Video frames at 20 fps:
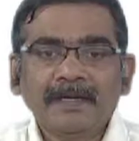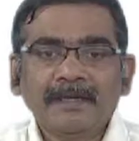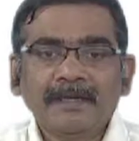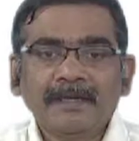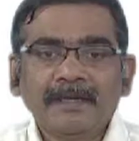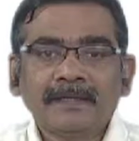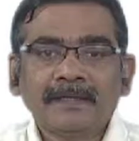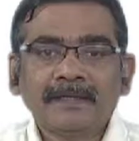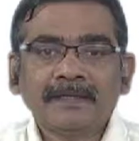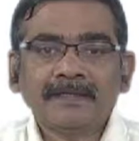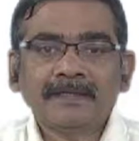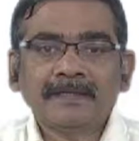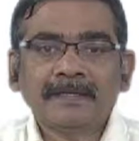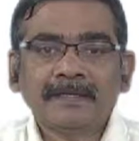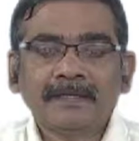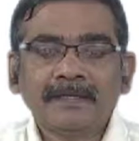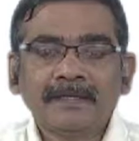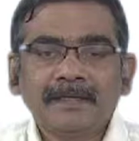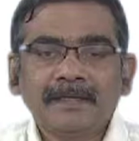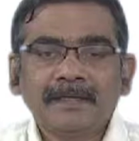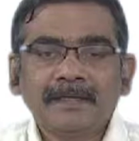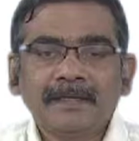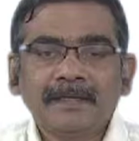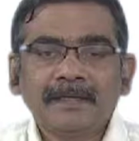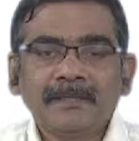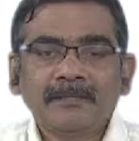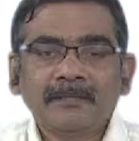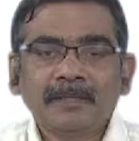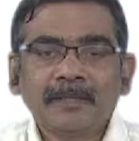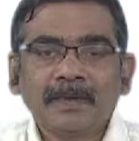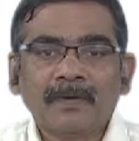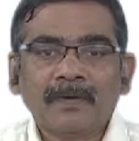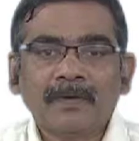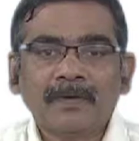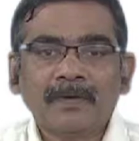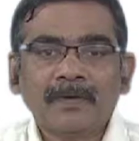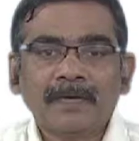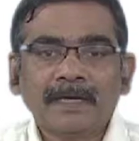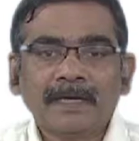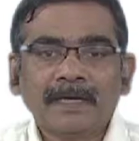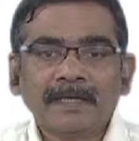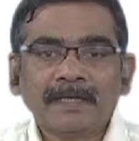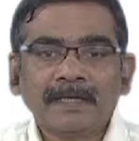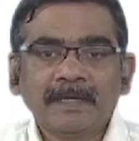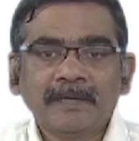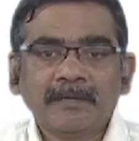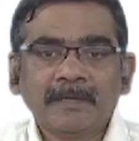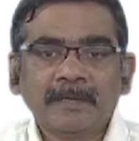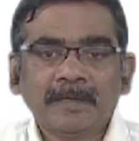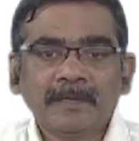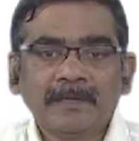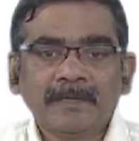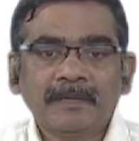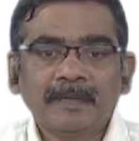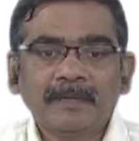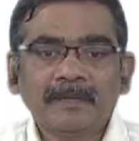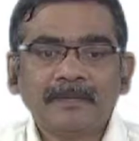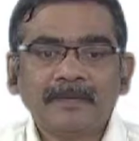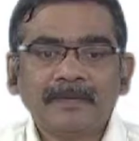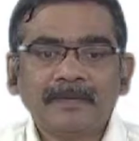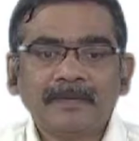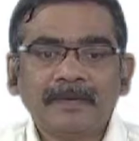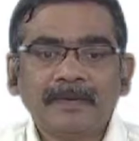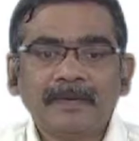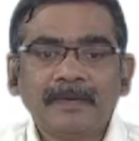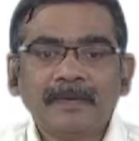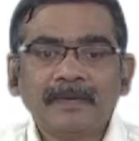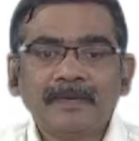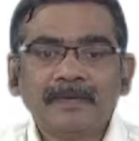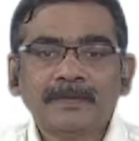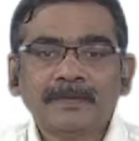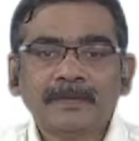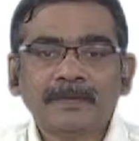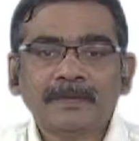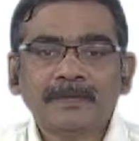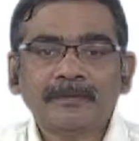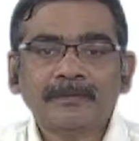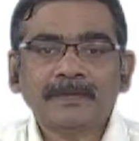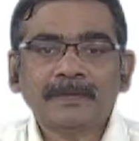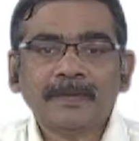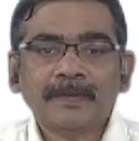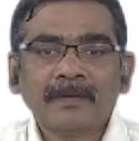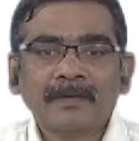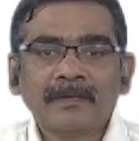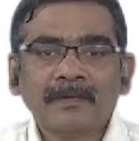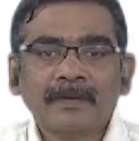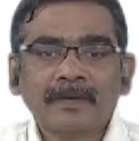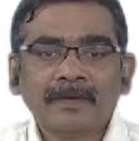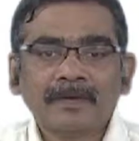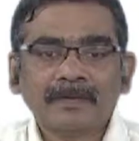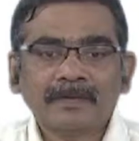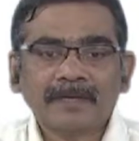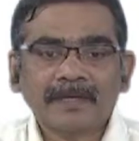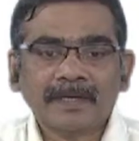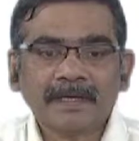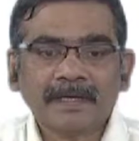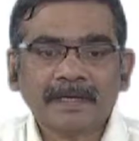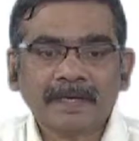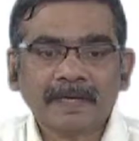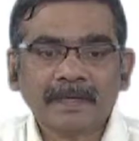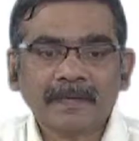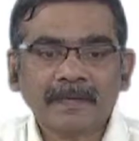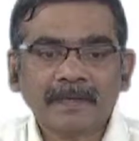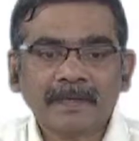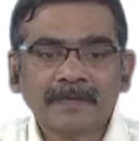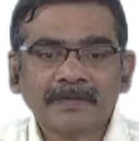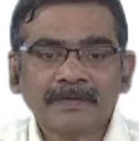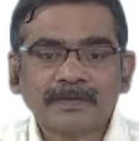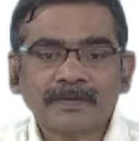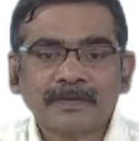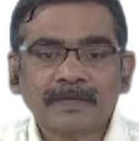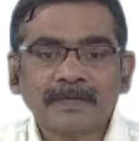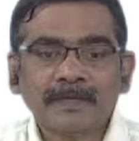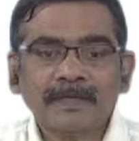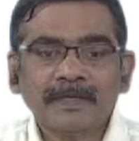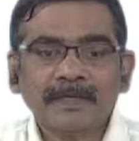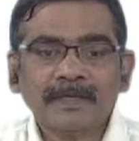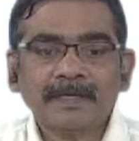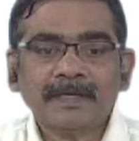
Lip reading: then suddenly all other problems also what you say can be solved